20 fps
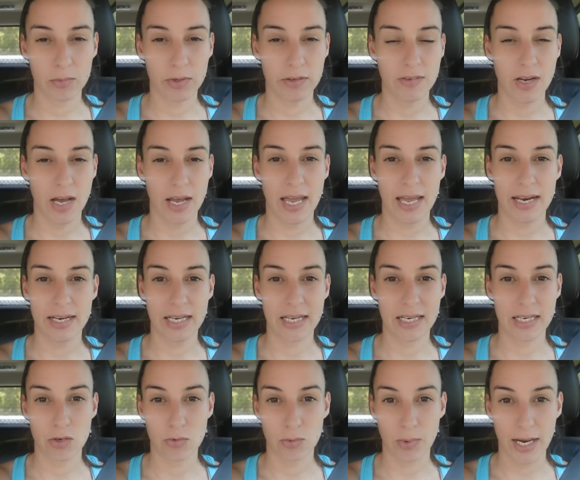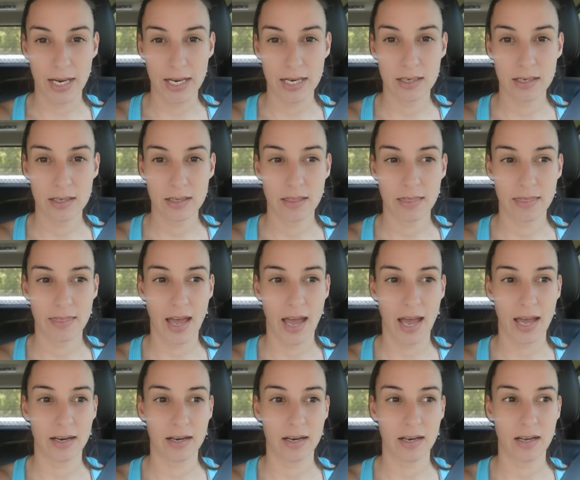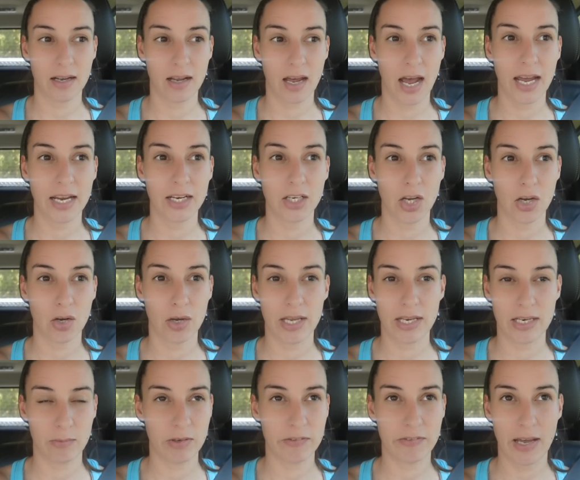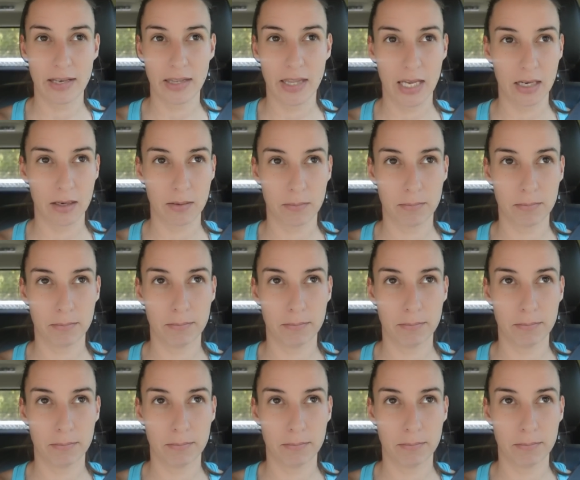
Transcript: We've not had any rain that I know, and we've had like